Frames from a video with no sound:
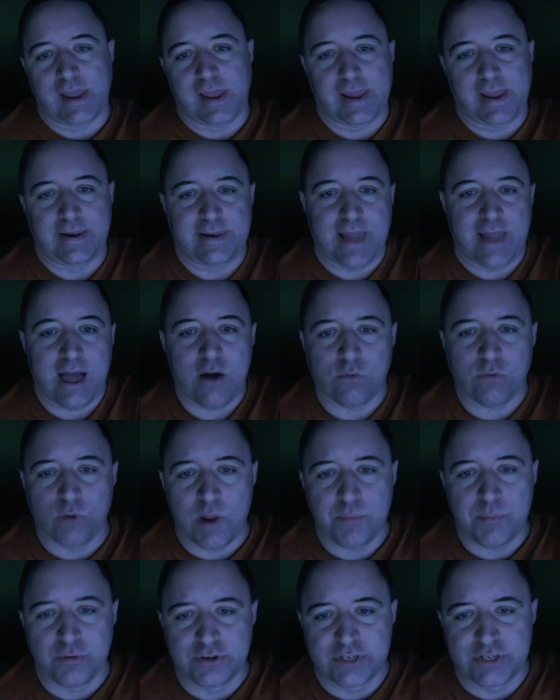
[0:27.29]
and now
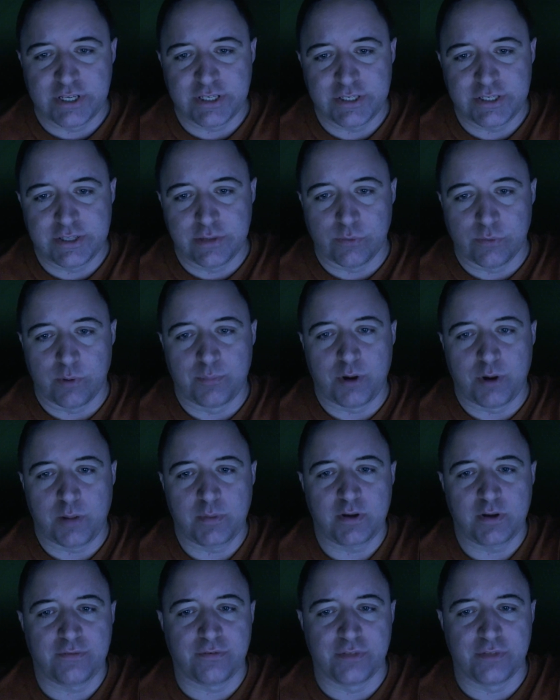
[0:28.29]
represents the
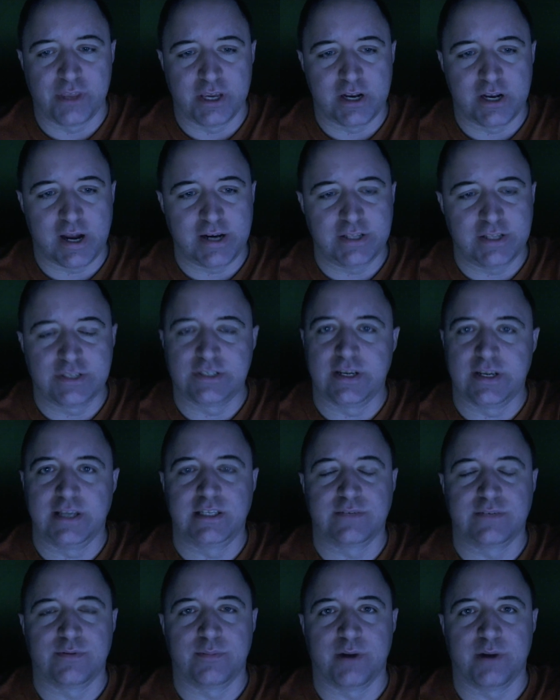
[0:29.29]
Republic for the United
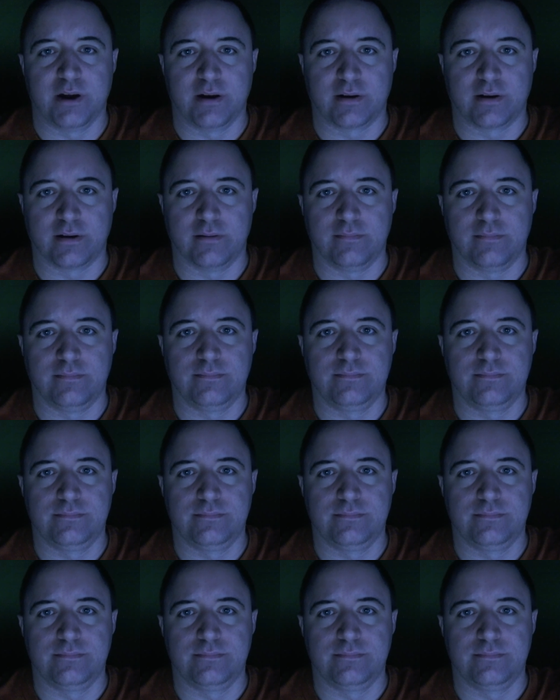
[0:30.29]
States of America.